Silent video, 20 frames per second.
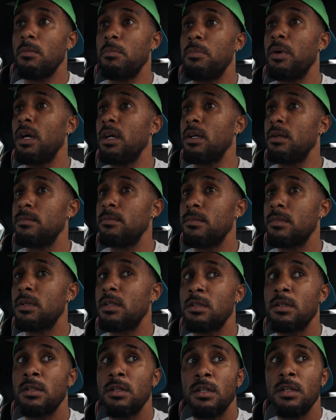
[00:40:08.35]
But
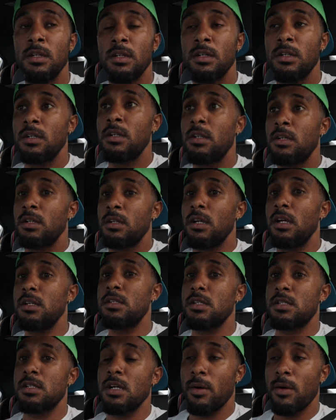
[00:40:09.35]
it's
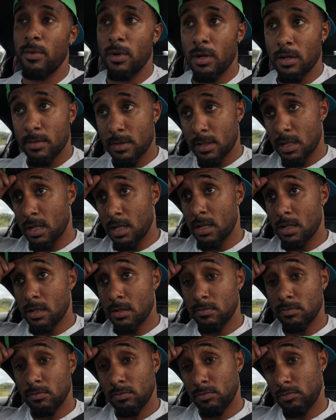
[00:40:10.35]
the suburbs,
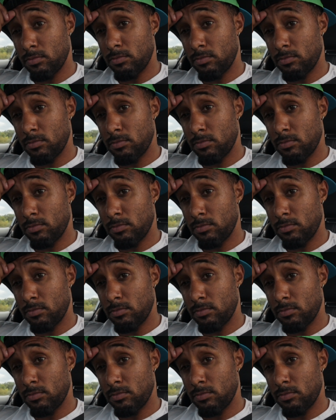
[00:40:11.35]
and